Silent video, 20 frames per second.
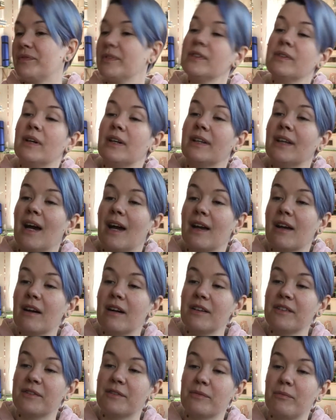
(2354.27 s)
But I
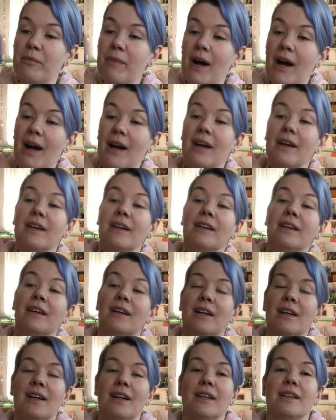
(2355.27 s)
got my
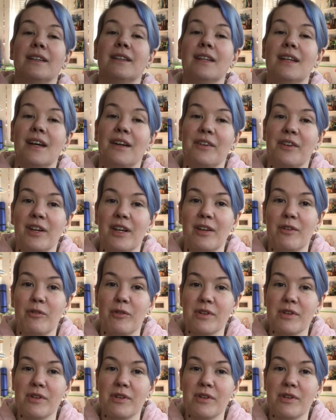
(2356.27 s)
DNA